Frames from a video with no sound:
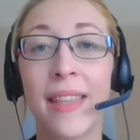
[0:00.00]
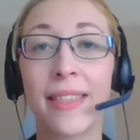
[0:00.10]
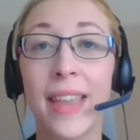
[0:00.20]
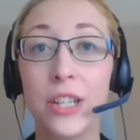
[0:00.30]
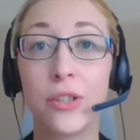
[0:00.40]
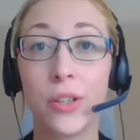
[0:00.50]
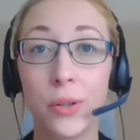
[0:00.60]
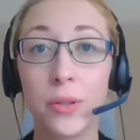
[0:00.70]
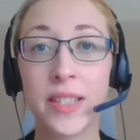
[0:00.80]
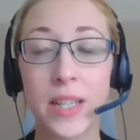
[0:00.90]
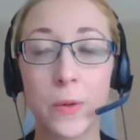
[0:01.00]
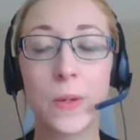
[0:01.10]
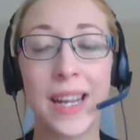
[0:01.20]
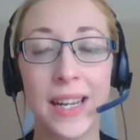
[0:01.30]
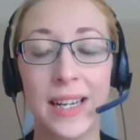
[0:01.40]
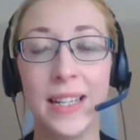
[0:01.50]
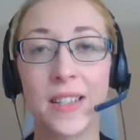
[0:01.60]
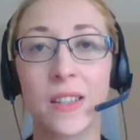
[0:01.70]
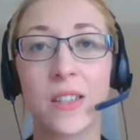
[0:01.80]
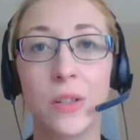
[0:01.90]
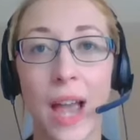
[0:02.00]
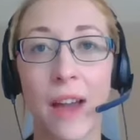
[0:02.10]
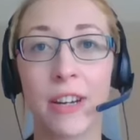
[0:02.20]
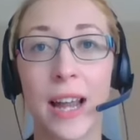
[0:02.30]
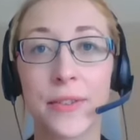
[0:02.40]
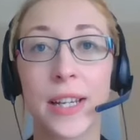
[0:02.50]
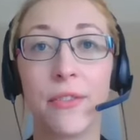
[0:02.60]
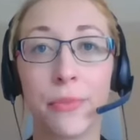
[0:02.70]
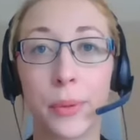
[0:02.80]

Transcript: they do still need to carry out a